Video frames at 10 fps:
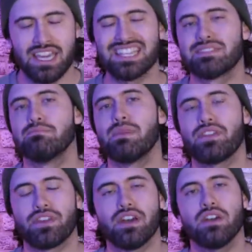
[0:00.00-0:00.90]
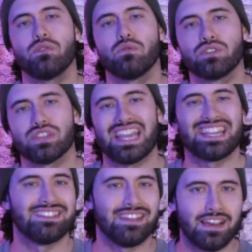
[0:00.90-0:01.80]
His mother was
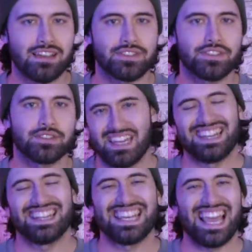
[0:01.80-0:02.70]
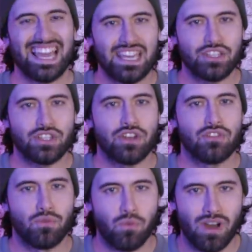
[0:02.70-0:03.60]
a nurse, and at the age
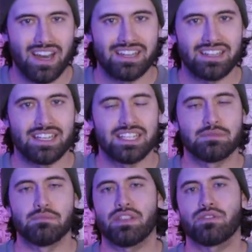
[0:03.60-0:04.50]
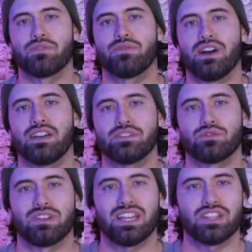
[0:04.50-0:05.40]
of one, his mother and
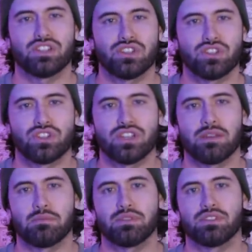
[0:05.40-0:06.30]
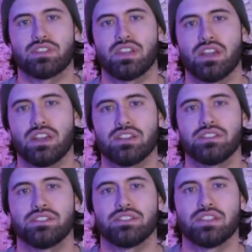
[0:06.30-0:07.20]
father's relationship
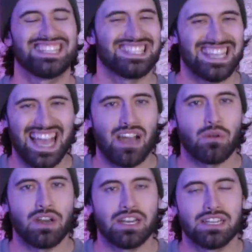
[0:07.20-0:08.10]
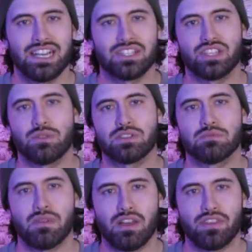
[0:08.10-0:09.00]
turned sour, and so his
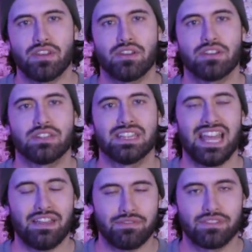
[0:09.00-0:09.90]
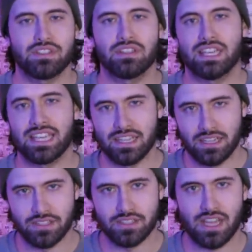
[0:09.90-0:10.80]
mother left
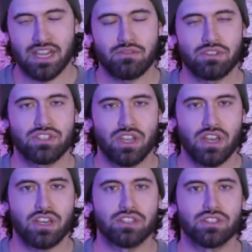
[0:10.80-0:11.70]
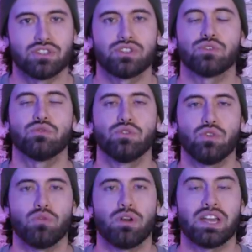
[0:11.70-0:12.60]
England and returned to
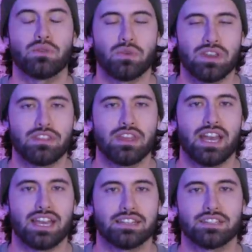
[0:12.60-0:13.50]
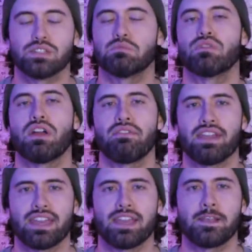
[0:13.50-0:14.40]
Norway with Anders
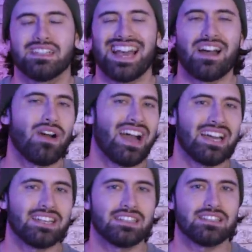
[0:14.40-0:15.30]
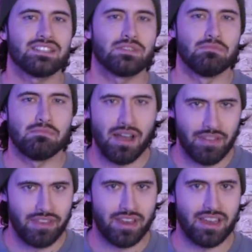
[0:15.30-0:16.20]
Breivik. Now, Anders'
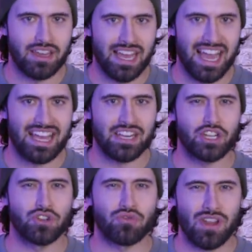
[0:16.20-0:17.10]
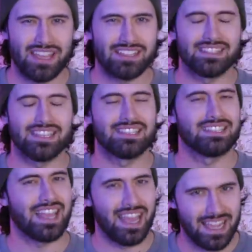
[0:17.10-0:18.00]
mother had a great
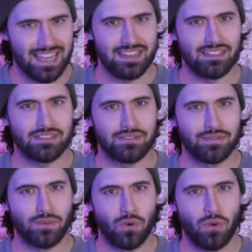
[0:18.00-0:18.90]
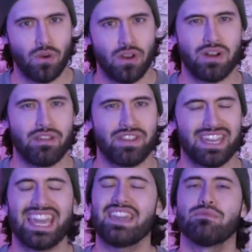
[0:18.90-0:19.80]
disdain for
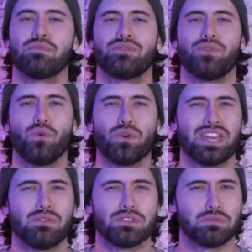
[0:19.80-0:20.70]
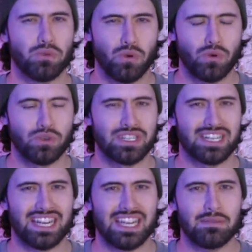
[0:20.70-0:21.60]
Breivik, even before he was born,
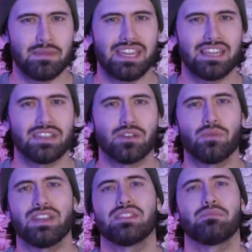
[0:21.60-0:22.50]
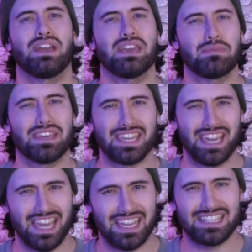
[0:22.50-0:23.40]
claiming that when the baby
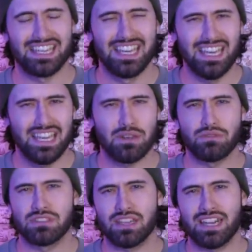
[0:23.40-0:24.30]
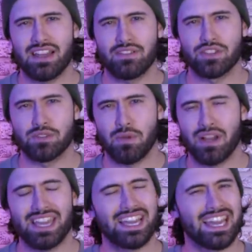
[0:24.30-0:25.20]
kicked, it was done out of
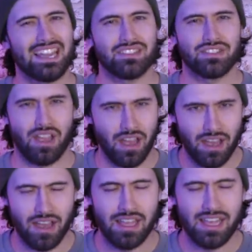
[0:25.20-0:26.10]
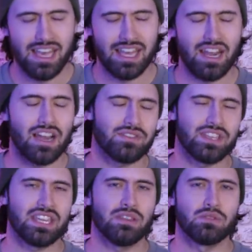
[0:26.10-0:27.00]
spite against her, and after
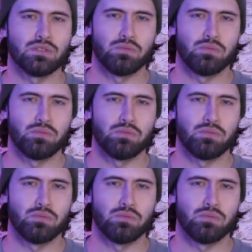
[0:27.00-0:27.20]
he was